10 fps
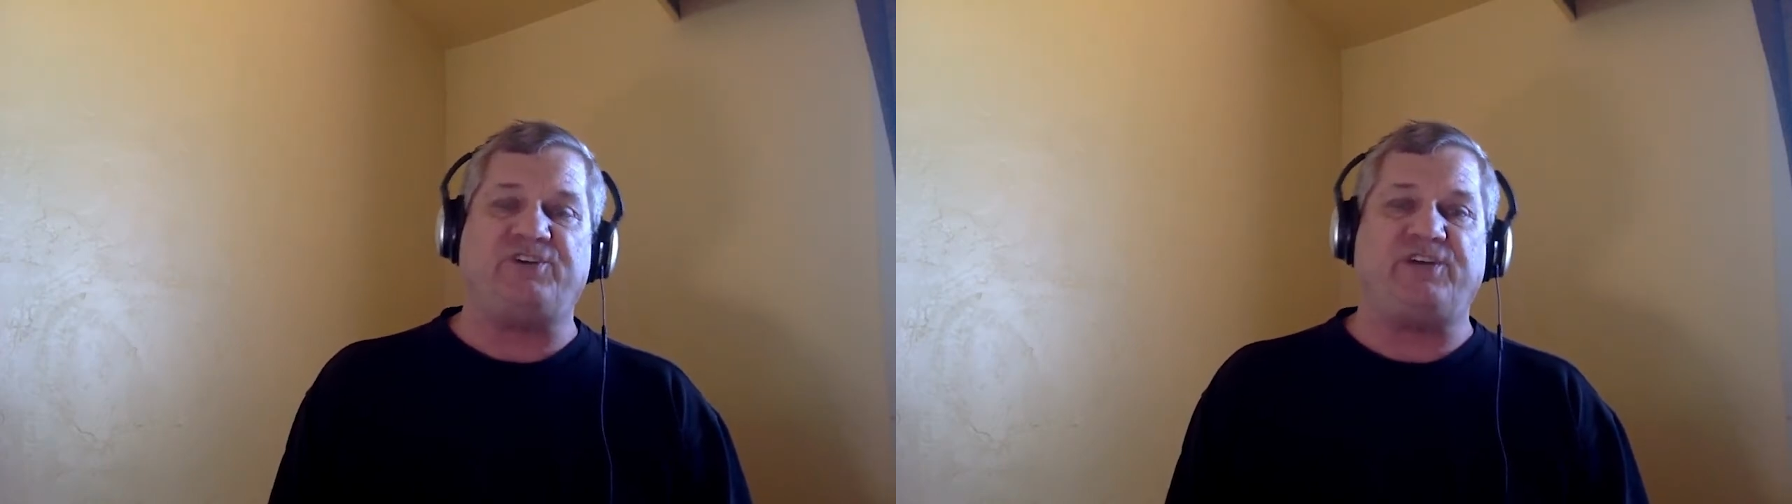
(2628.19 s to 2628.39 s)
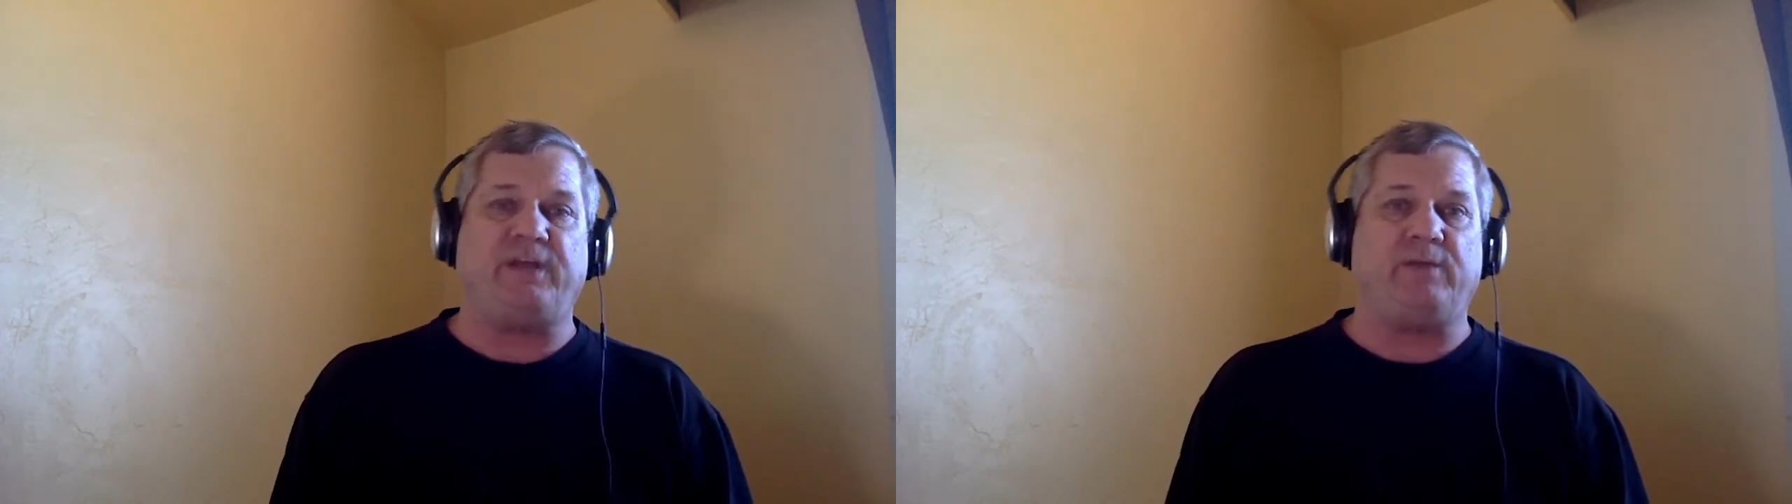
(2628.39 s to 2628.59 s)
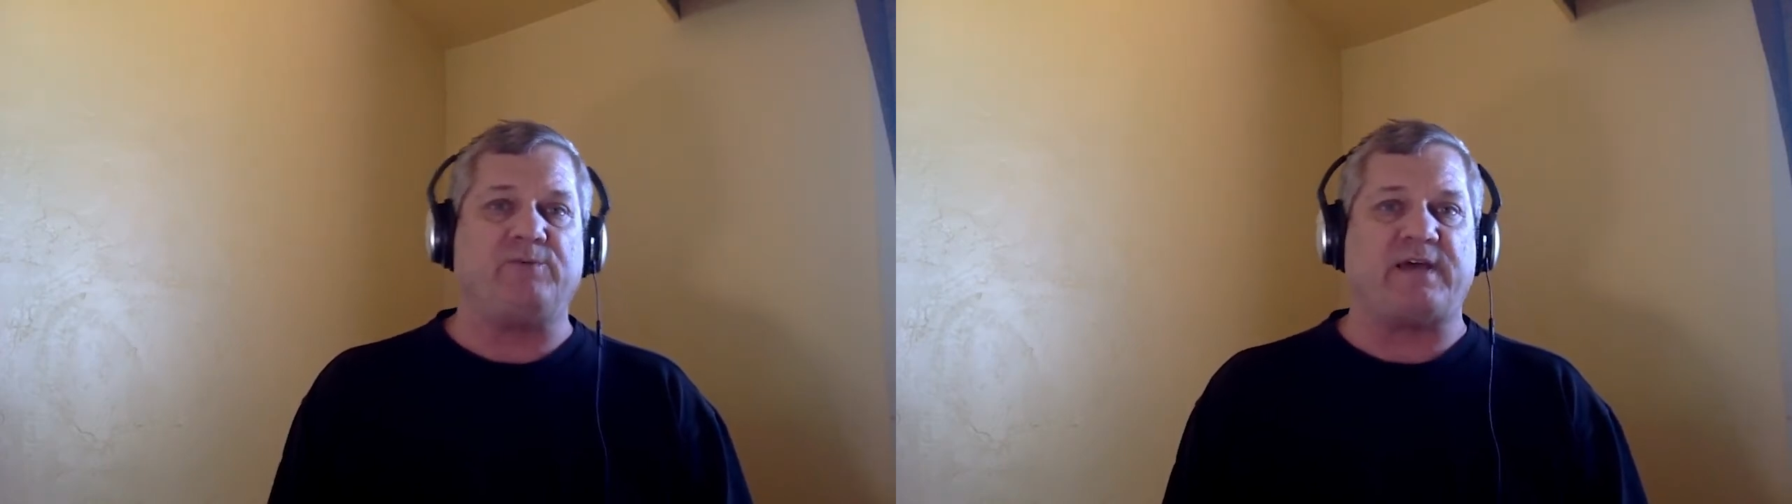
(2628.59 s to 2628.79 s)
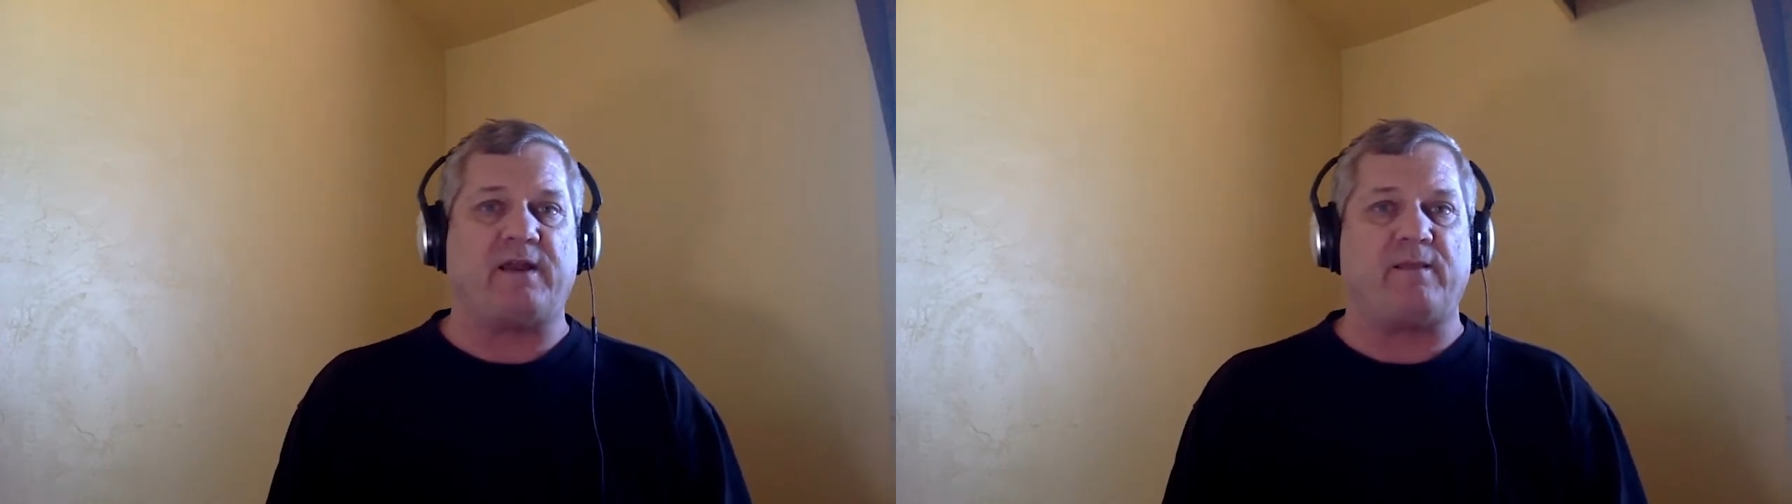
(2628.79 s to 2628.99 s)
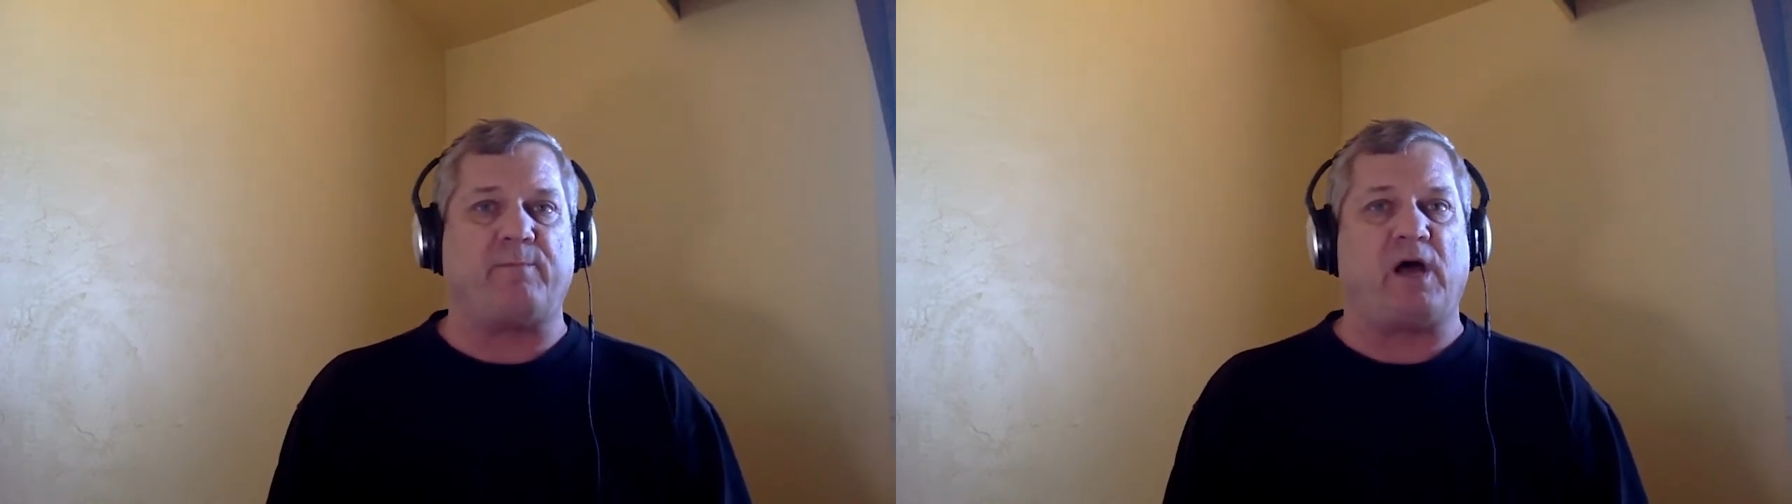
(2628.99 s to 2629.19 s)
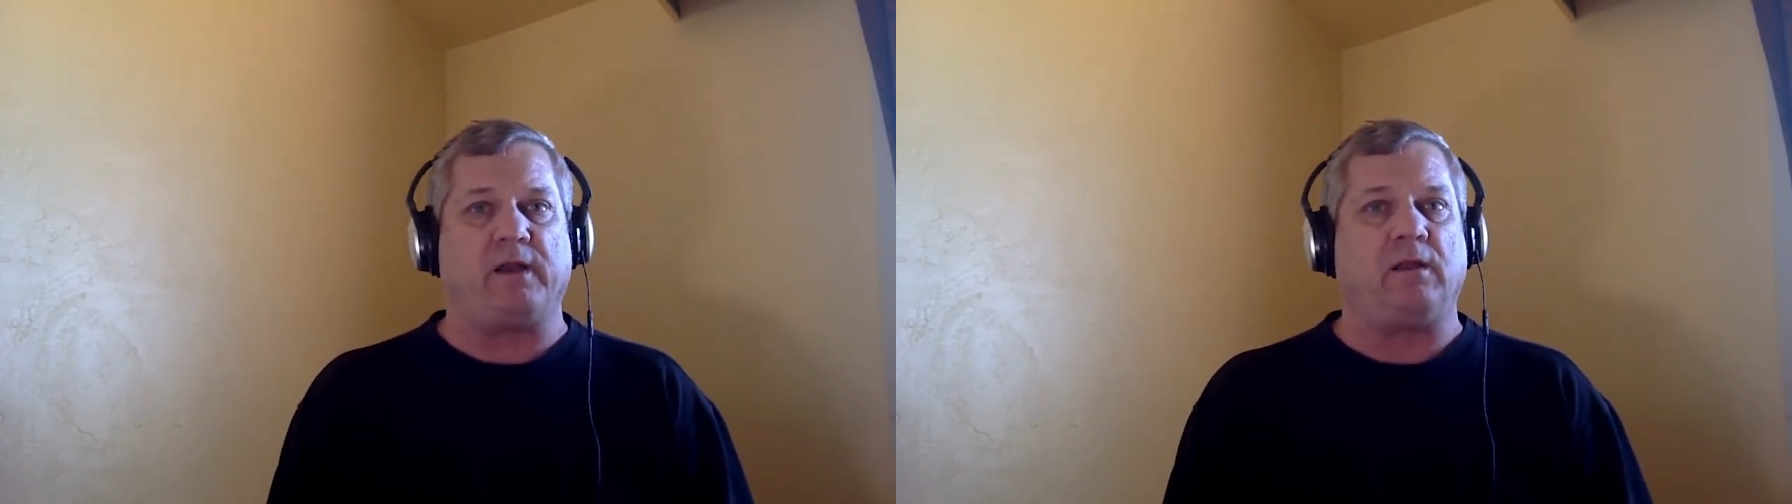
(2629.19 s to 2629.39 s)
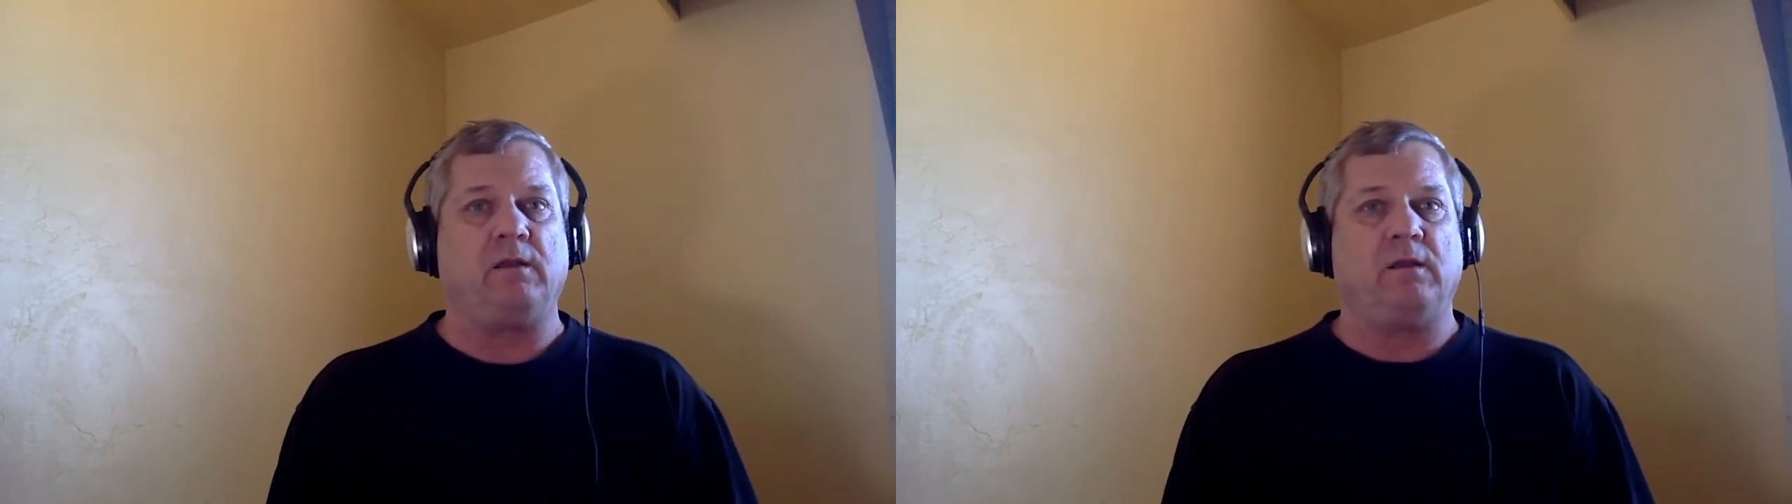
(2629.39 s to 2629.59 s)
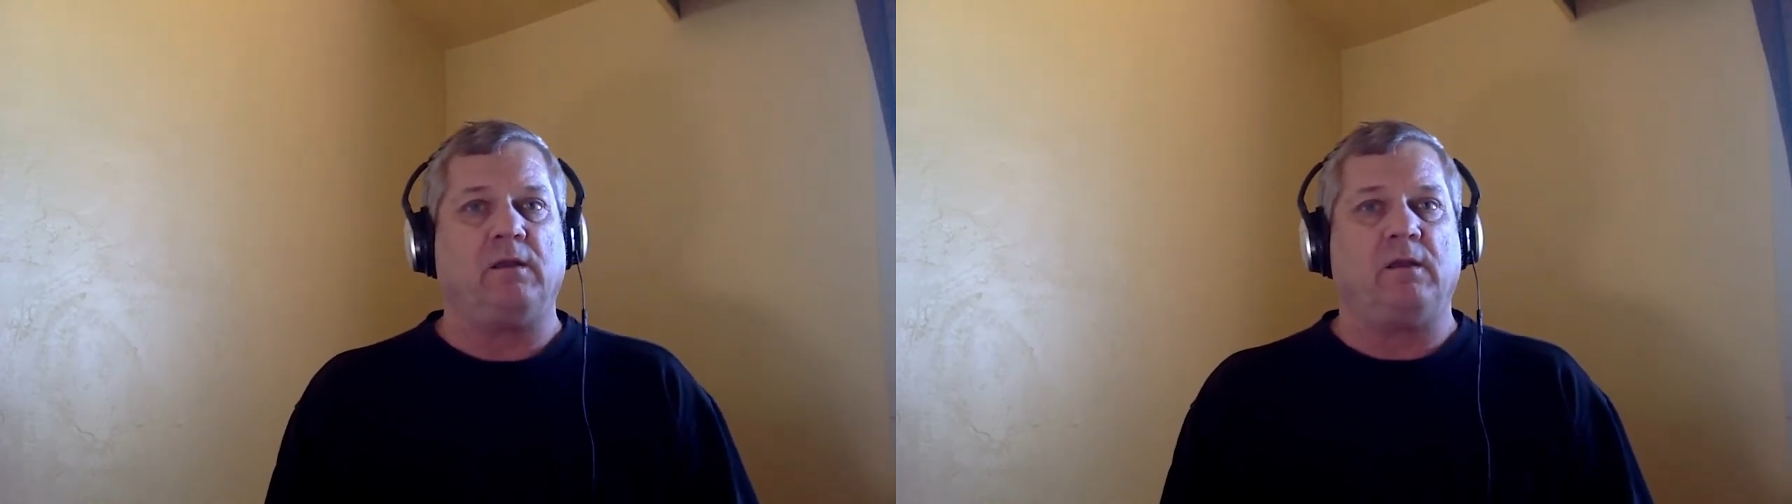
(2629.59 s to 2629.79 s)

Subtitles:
genie was out of the bottle,